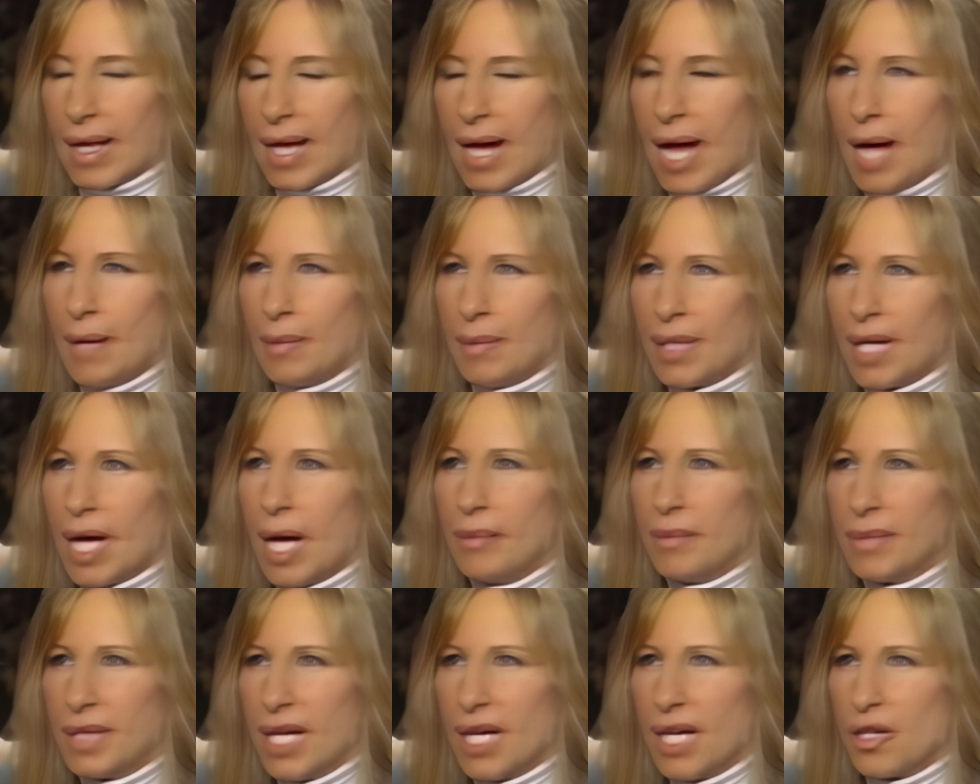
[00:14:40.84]
I'm a
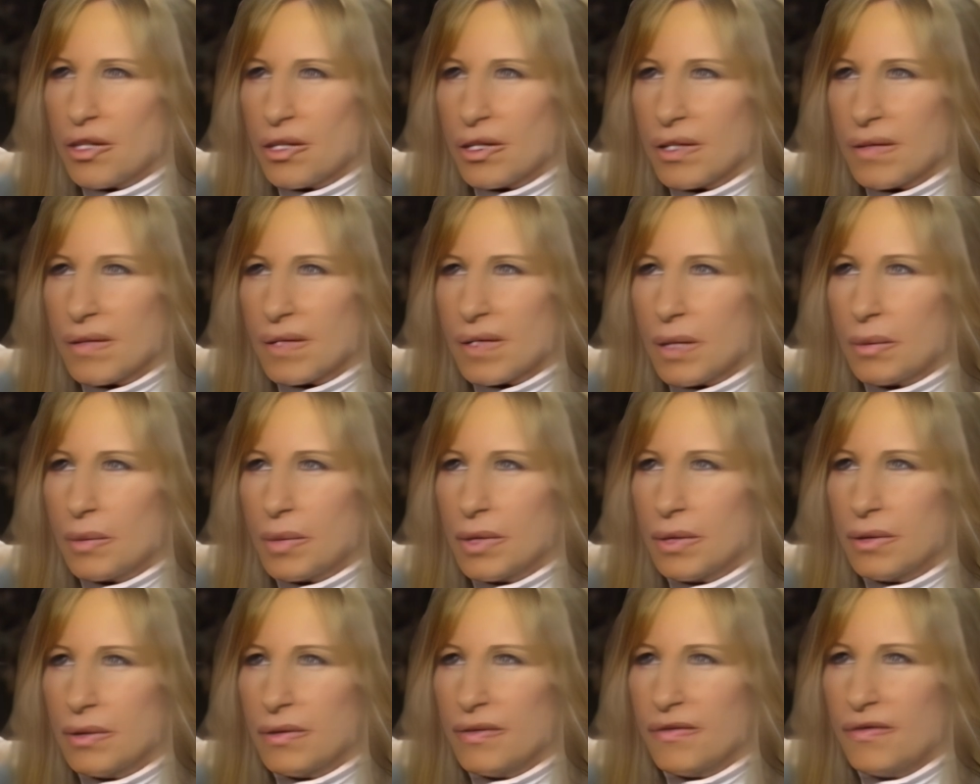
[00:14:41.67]
combination of
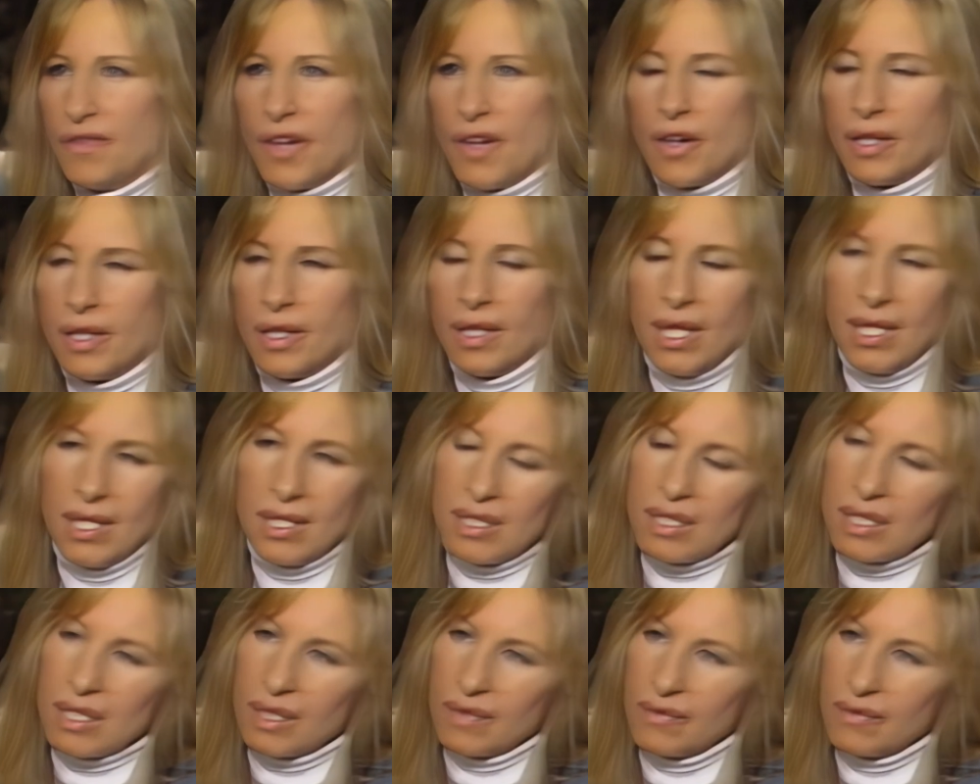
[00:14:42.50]
someone who's very lazy